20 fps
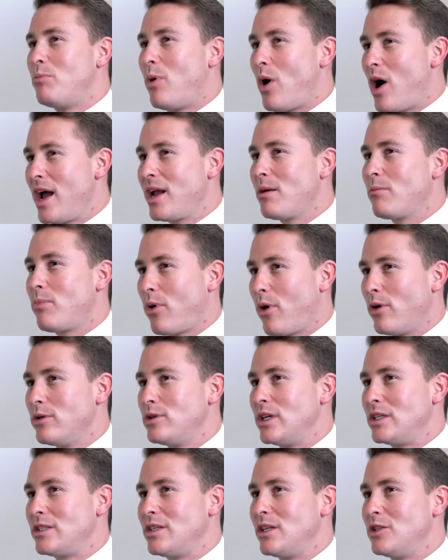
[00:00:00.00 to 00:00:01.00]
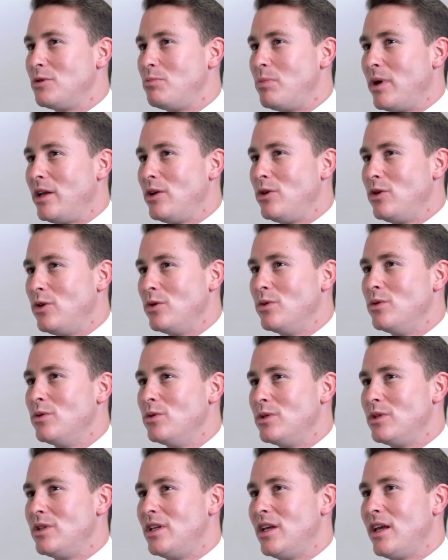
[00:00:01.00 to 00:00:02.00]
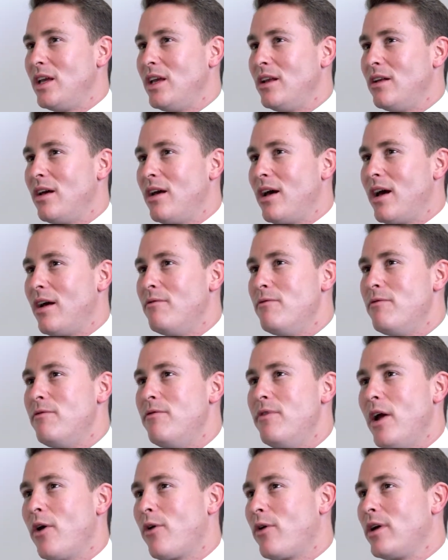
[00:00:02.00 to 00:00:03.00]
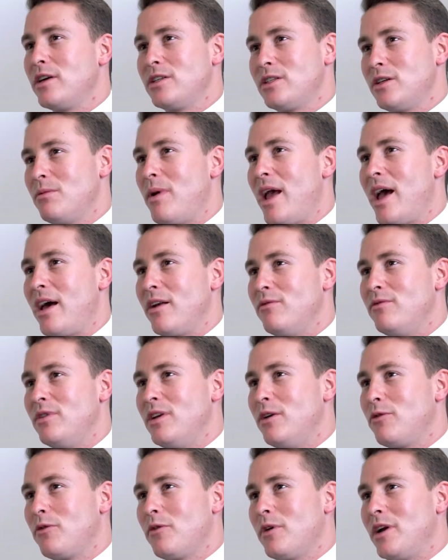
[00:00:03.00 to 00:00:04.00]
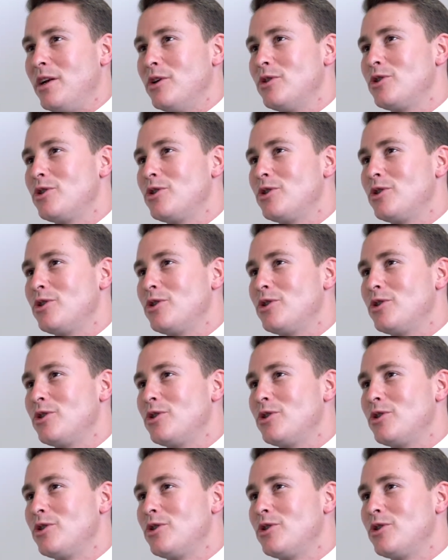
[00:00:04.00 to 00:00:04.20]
a buying process that's been used in a various amount of different